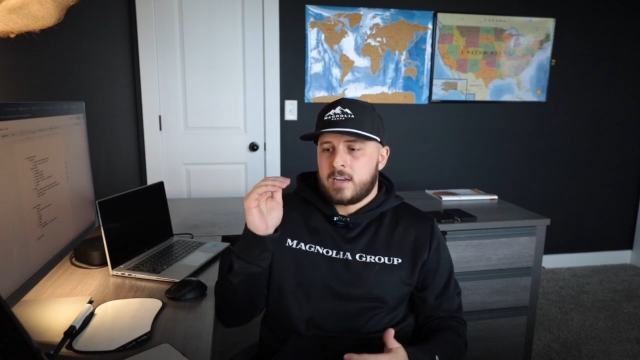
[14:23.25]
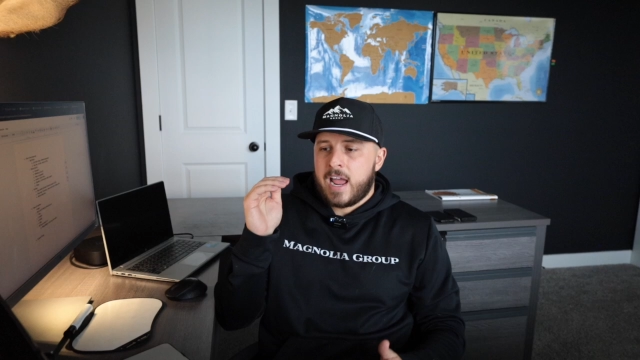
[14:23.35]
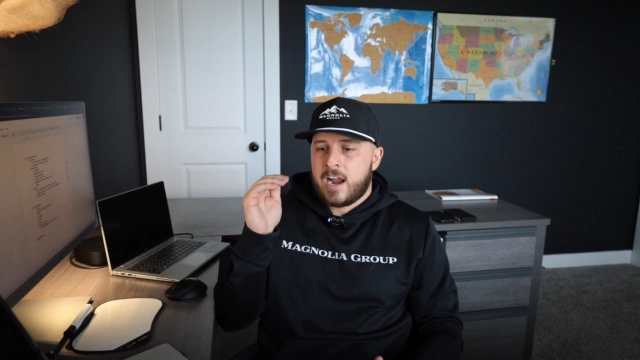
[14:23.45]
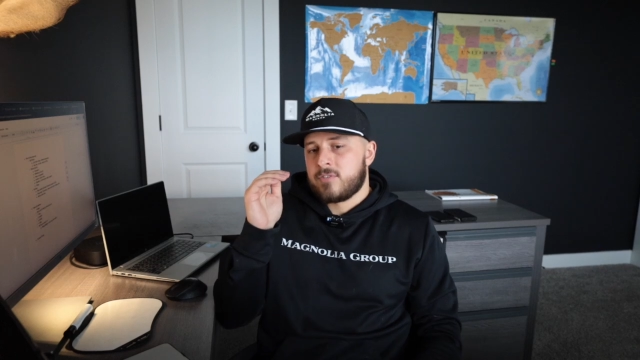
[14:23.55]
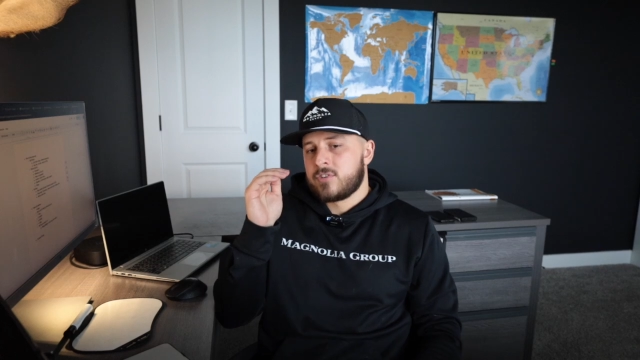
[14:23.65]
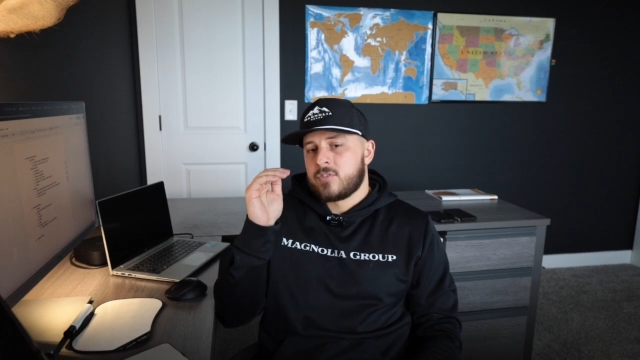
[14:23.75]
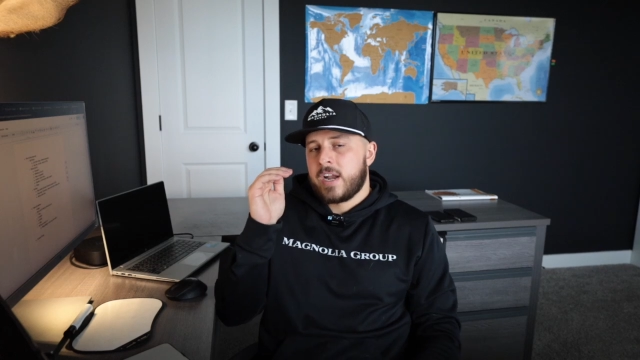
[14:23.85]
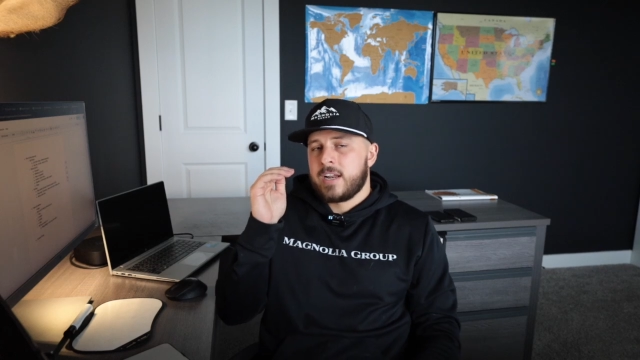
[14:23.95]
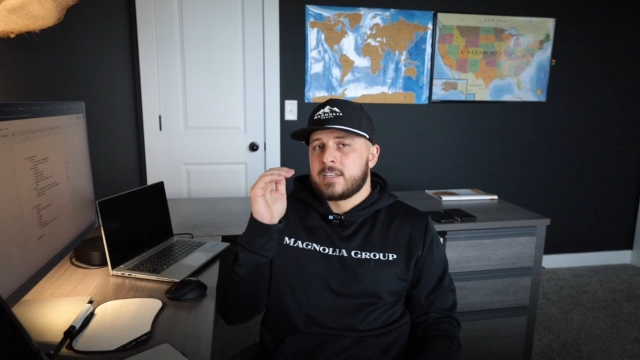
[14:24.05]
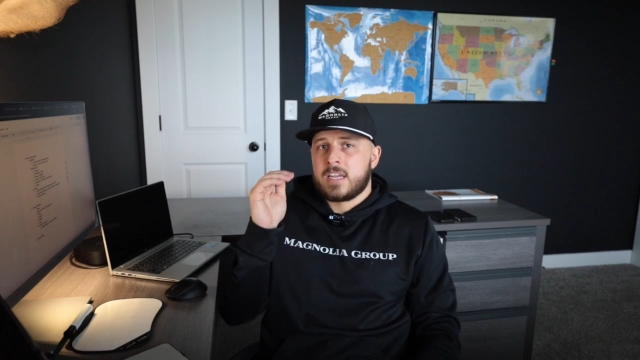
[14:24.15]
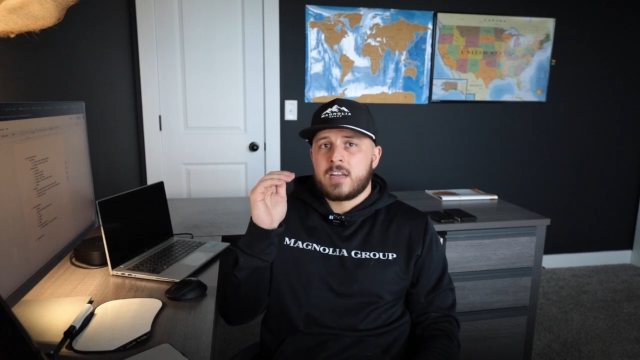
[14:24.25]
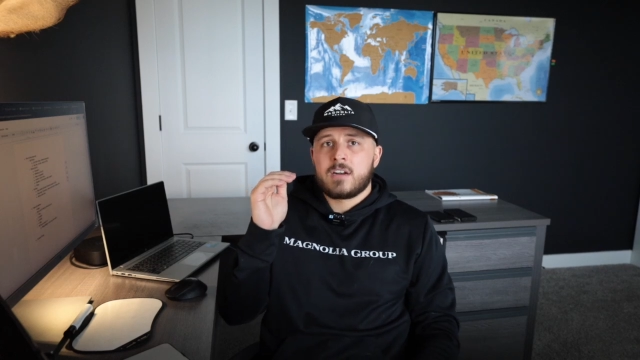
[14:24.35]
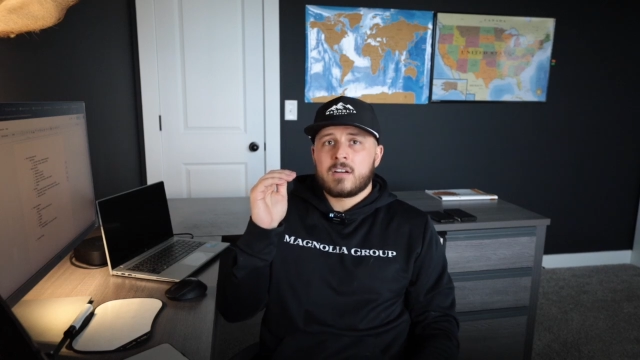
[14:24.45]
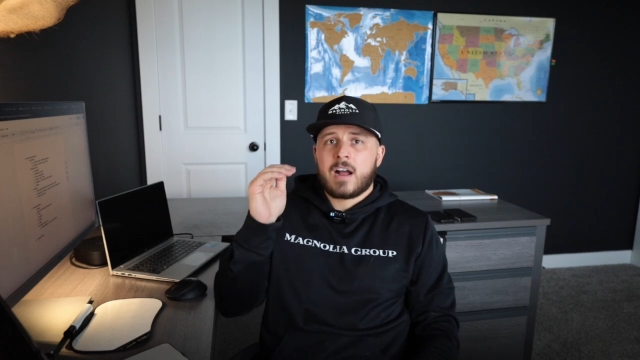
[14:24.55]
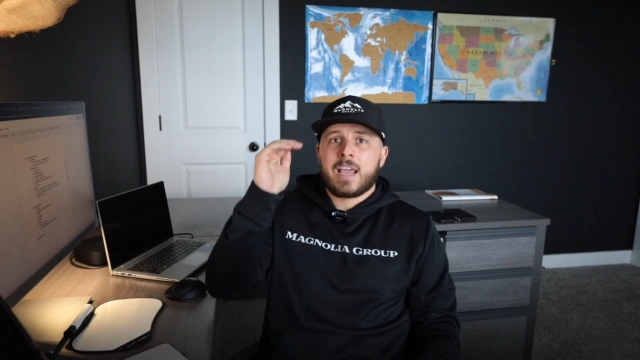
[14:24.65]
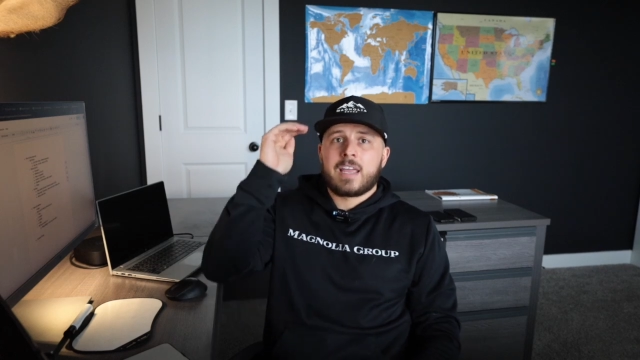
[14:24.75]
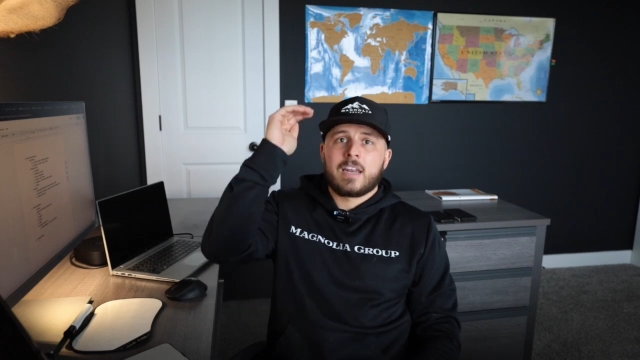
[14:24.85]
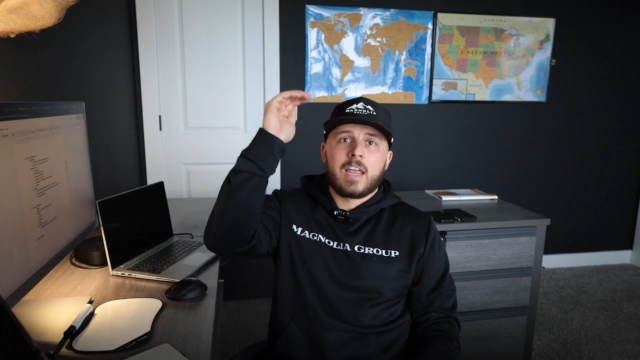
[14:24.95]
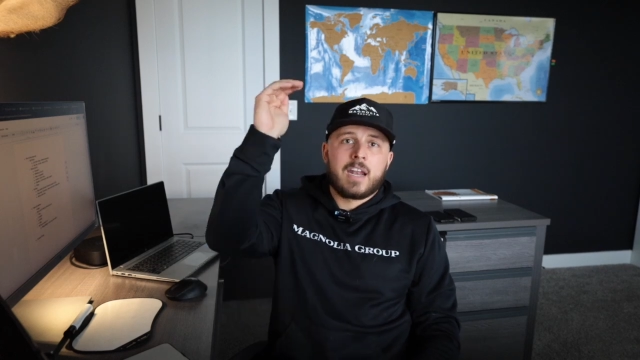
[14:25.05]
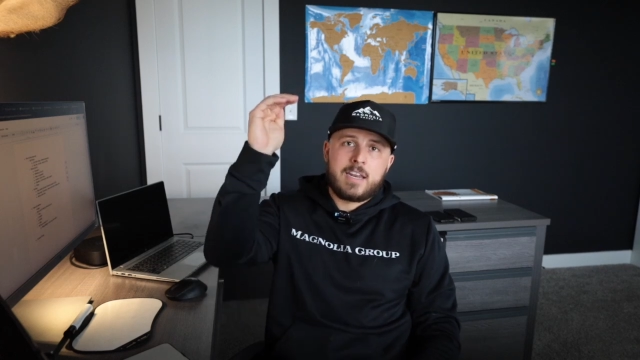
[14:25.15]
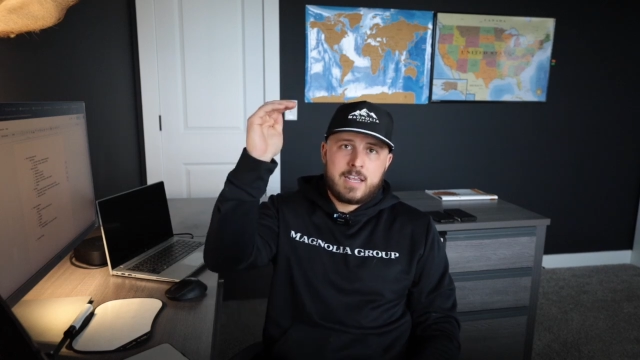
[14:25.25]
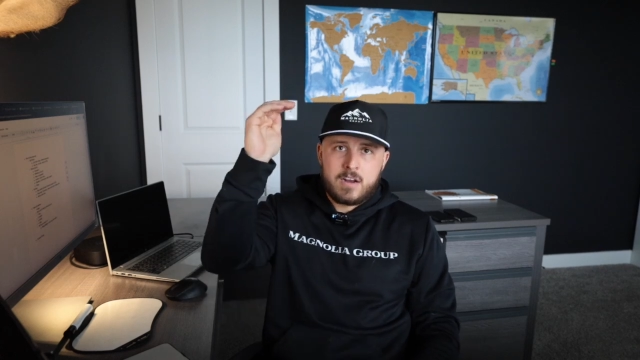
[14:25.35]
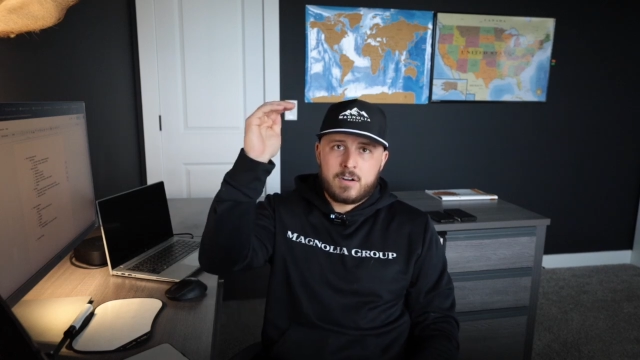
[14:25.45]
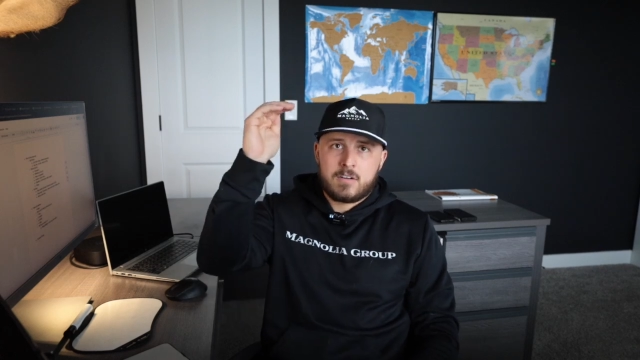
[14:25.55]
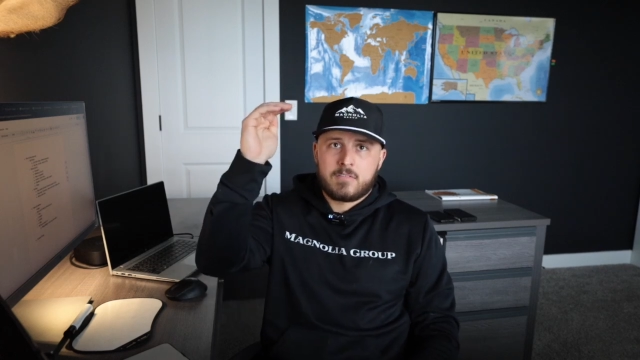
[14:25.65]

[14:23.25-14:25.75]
average rate is here, I can get it here,